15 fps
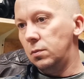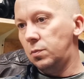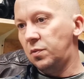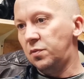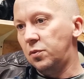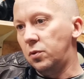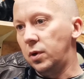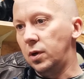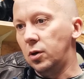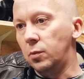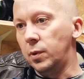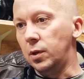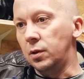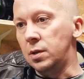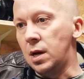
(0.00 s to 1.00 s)
before I
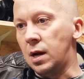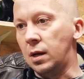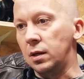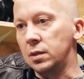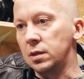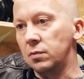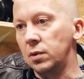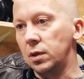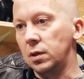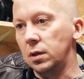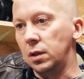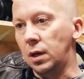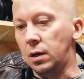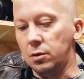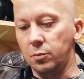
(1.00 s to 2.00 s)
comment on that, let's have a look
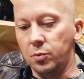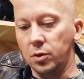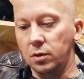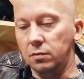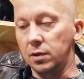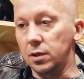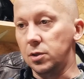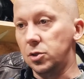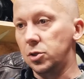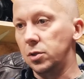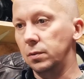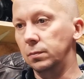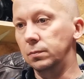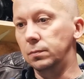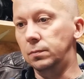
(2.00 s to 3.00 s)
at the Akrapovic.
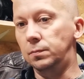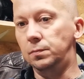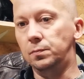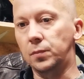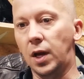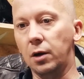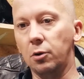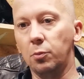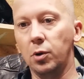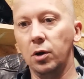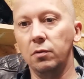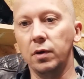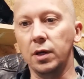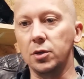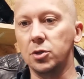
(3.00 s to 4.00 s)

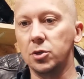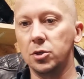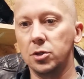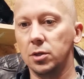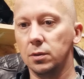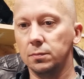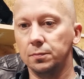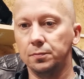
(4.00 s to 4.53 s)
Akrapovic. Let's